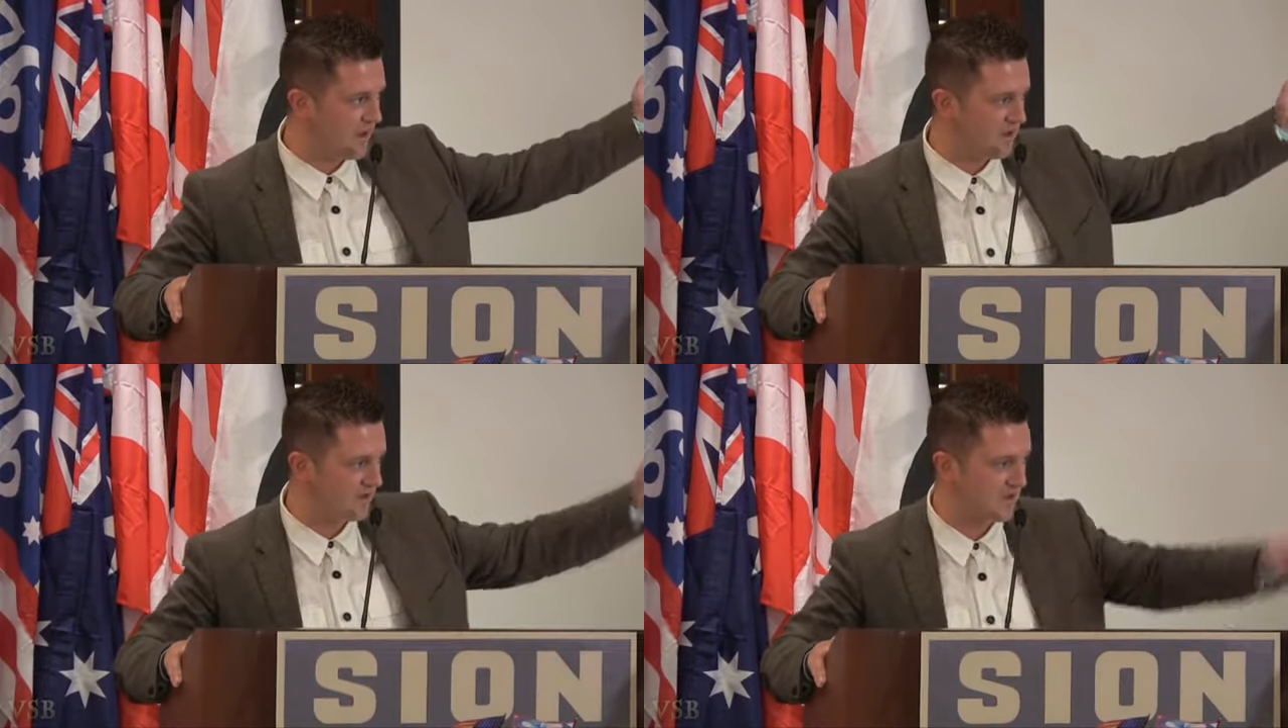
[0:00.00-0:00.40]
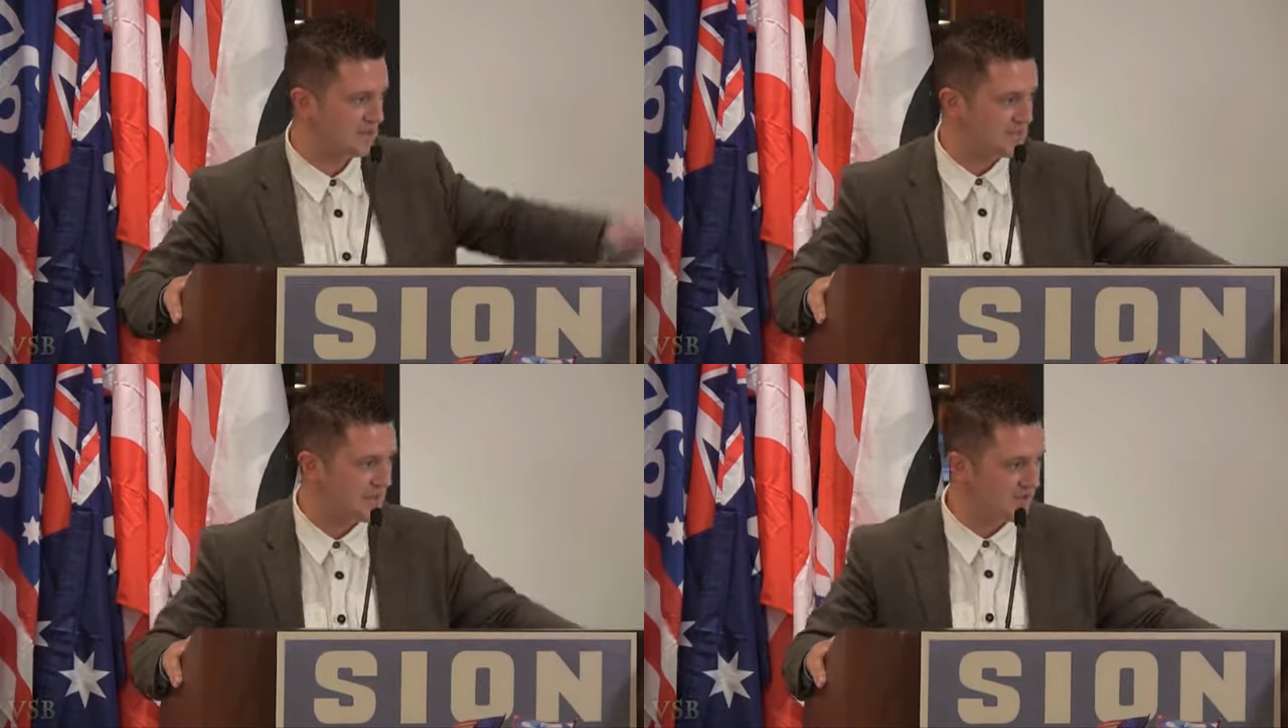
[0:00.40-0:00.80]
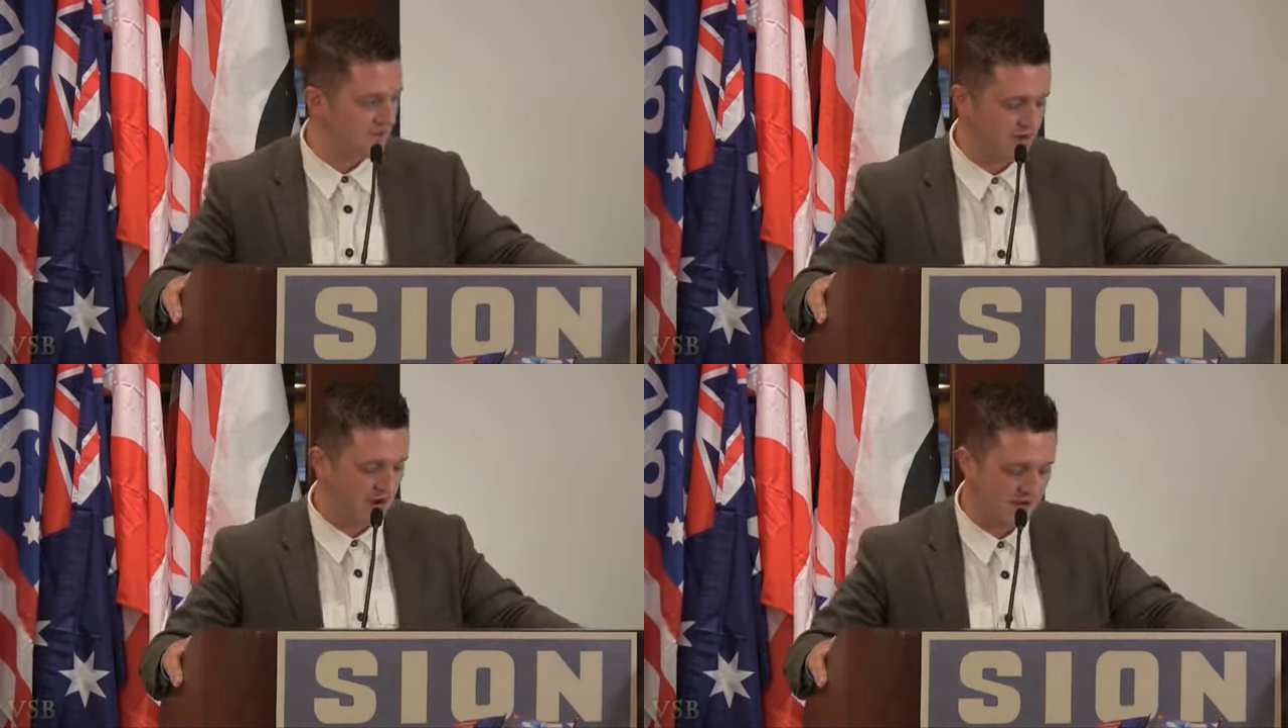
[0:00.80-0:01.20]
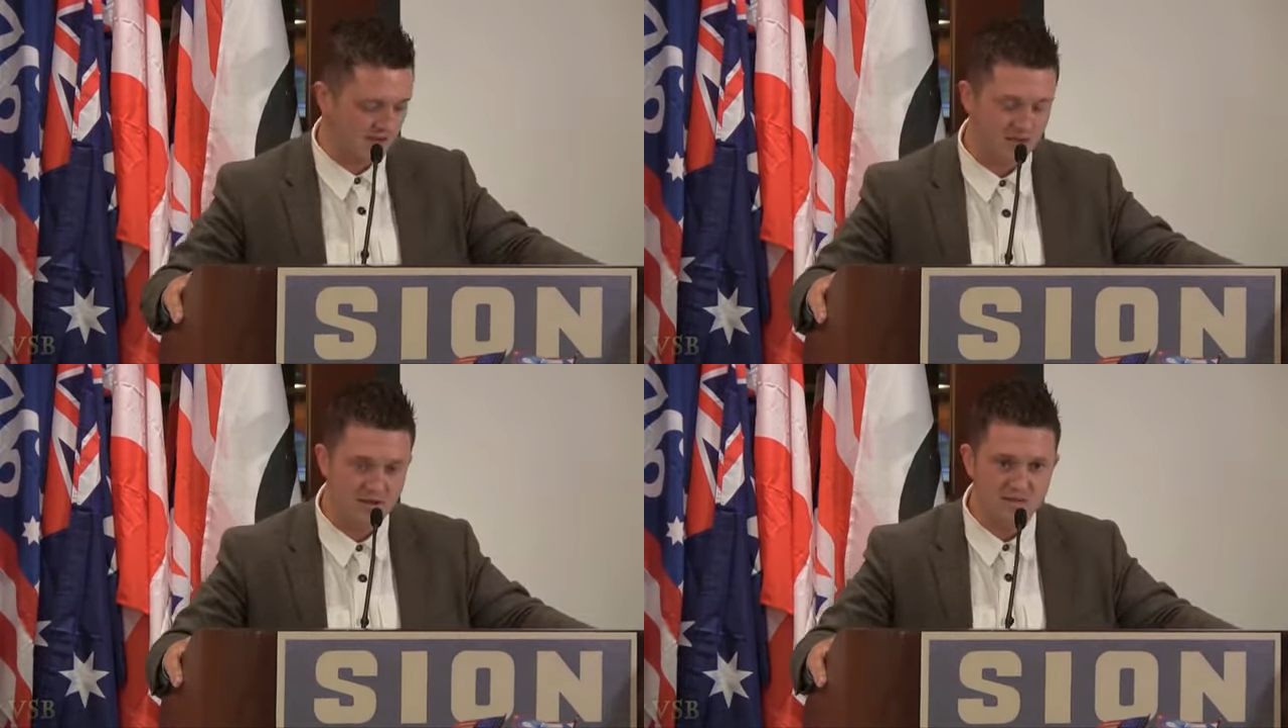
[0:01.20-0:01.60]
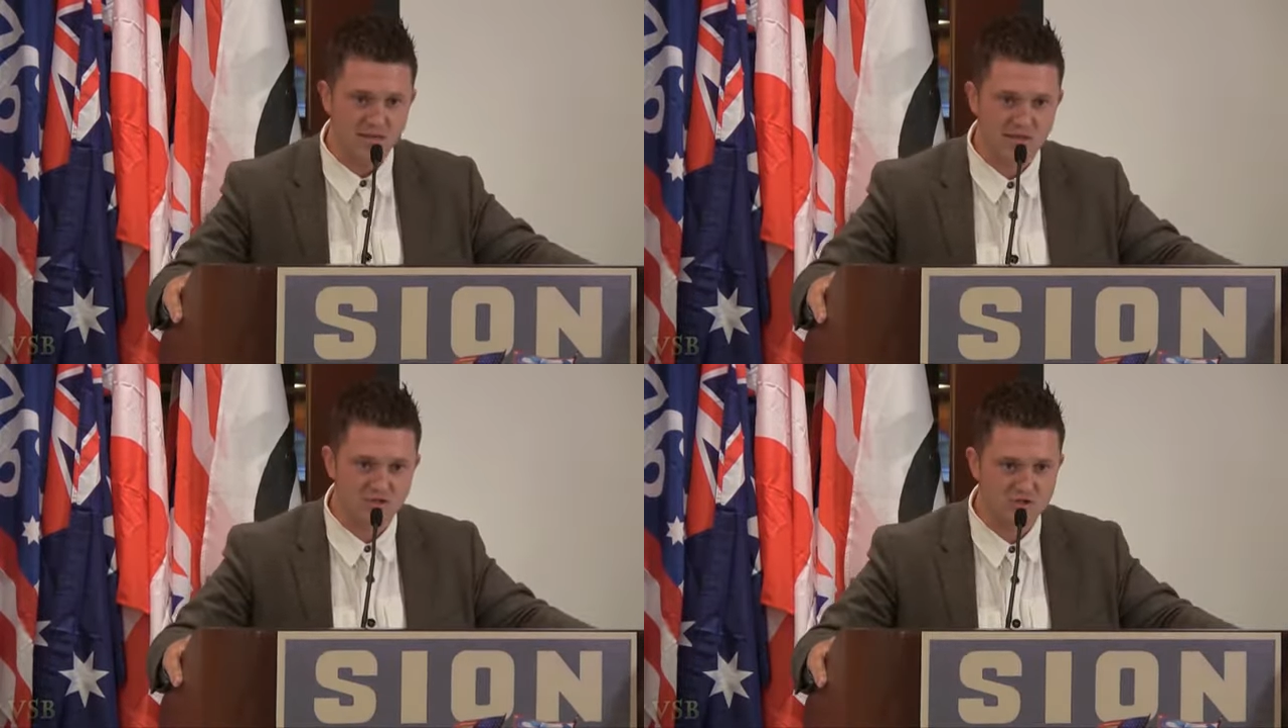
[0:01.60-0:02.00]
out in Afghanistan and Iraq,
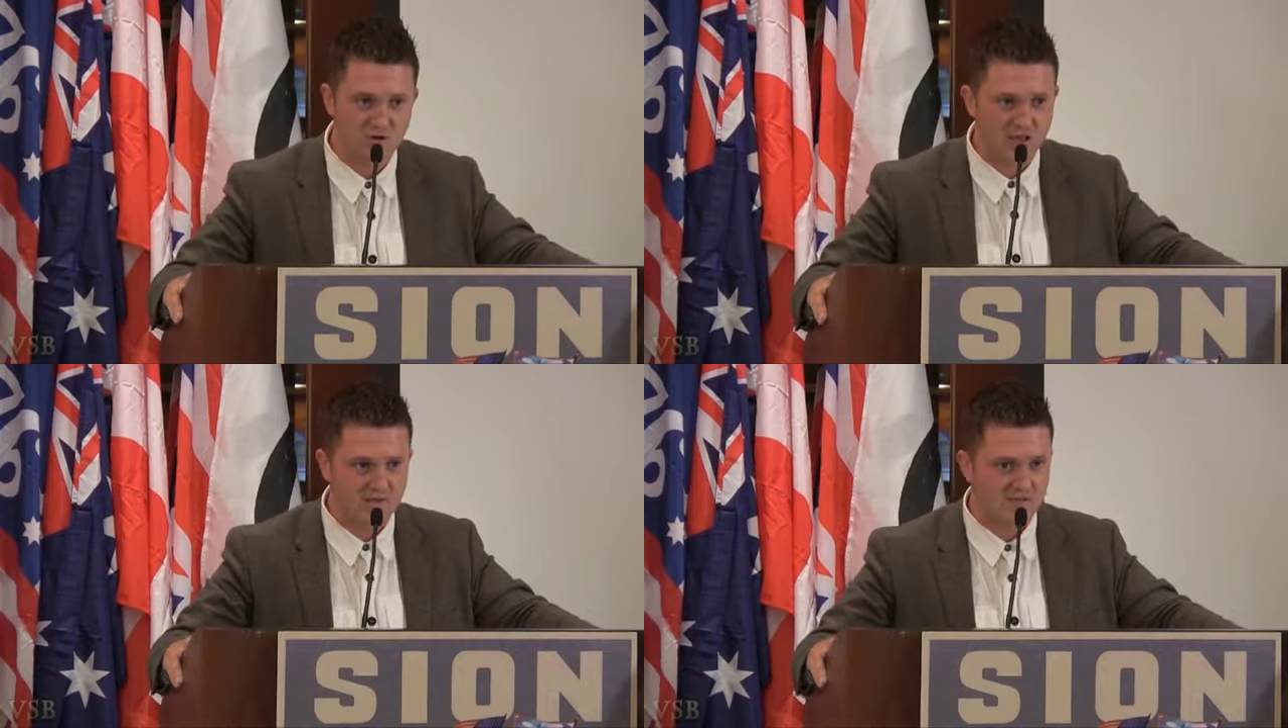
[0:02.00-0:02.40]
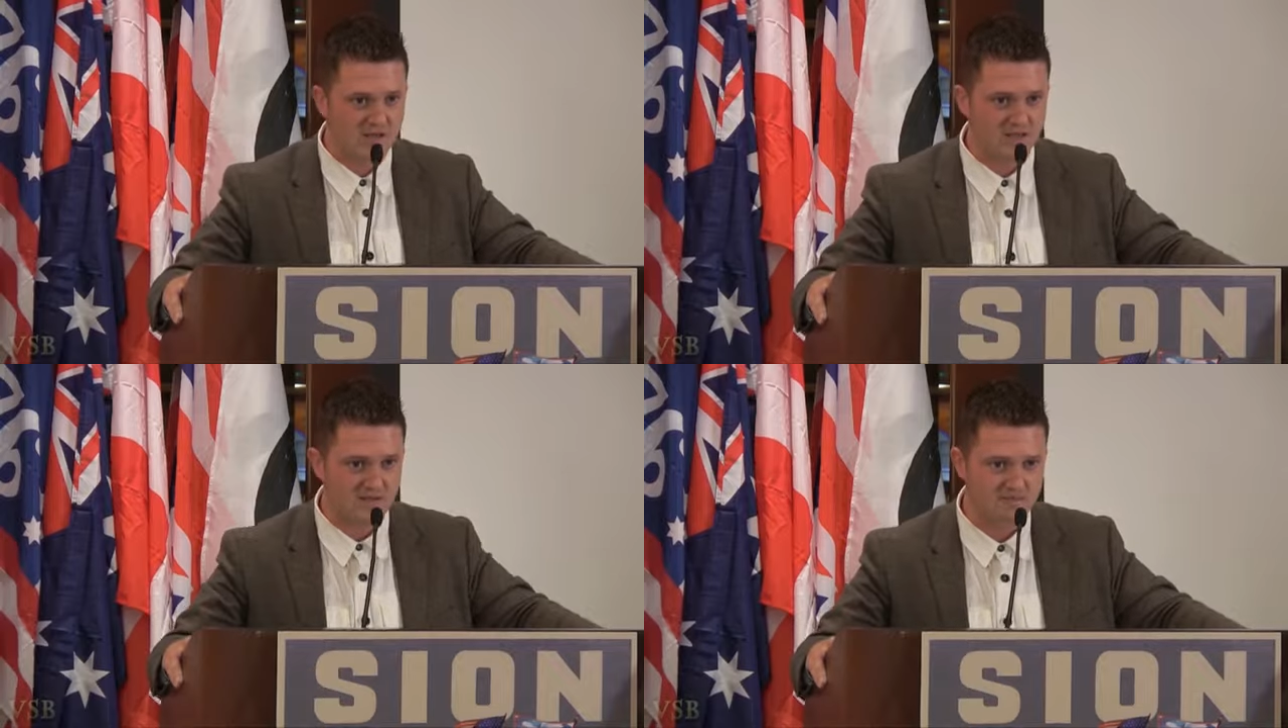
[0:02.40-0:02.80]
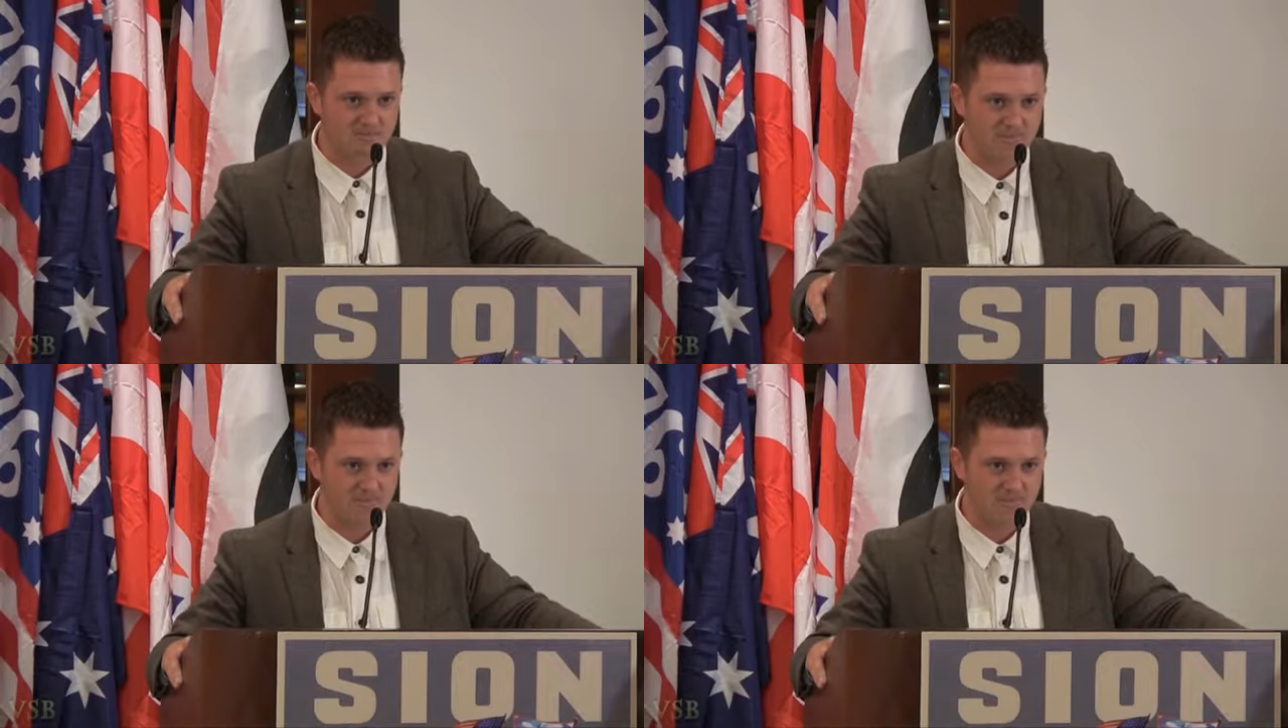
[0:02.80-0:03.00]
they're getting shot at every day.